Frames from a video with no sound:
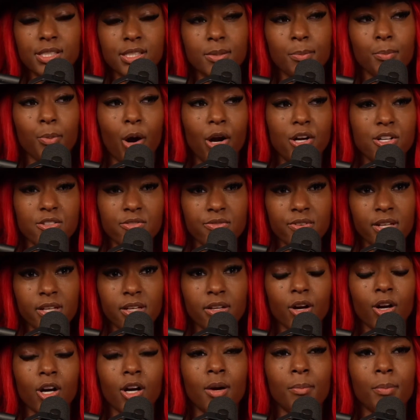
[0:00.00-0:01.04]
parts of it
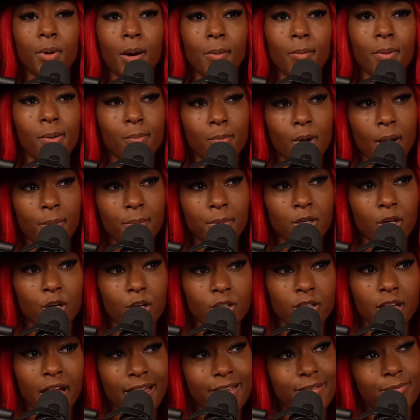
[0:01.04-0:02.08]
are about my mom and
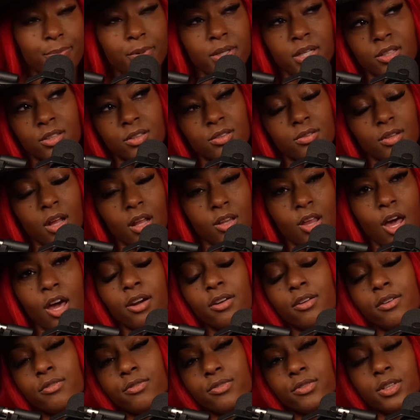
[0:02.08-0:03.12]
her life, but a lot
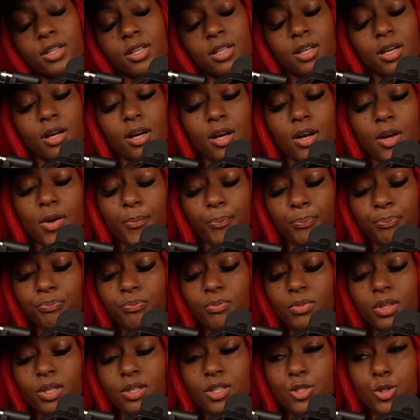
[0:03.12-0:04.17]
of the
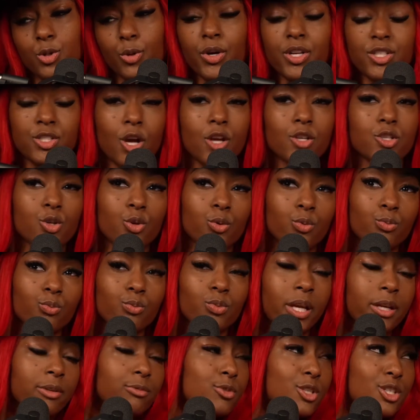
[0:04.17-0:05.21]
stories also
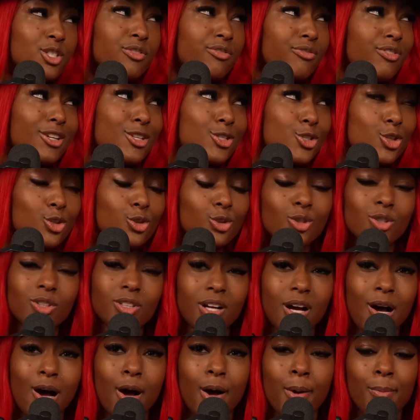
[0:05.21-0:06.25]
like just fictional.
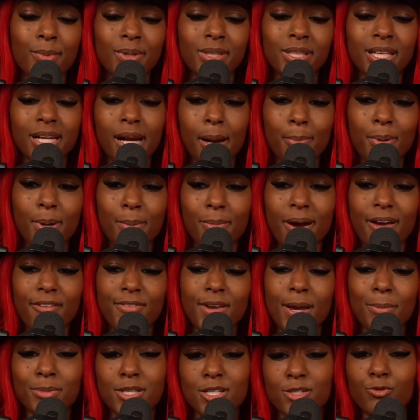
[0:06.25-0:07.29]
And then I put my
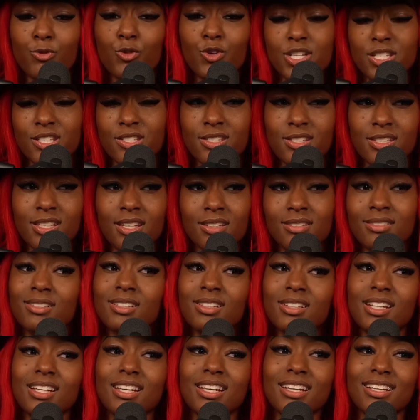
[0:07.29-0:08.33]
family's voices in.
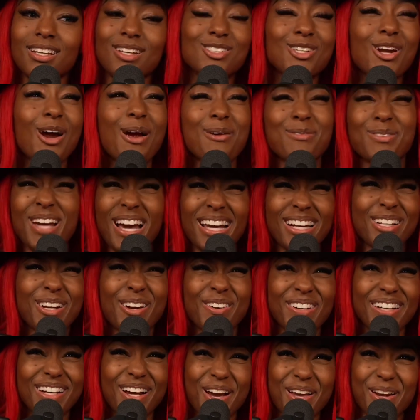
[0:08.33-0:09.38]
Sorry, I'm kind of
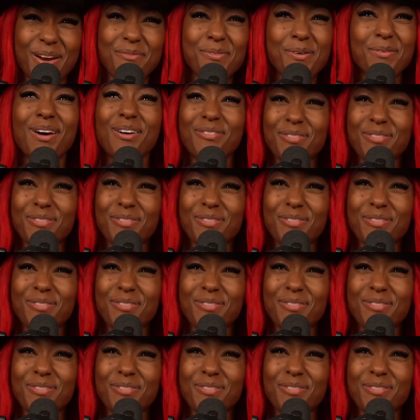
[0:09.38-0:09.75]
going on. I put my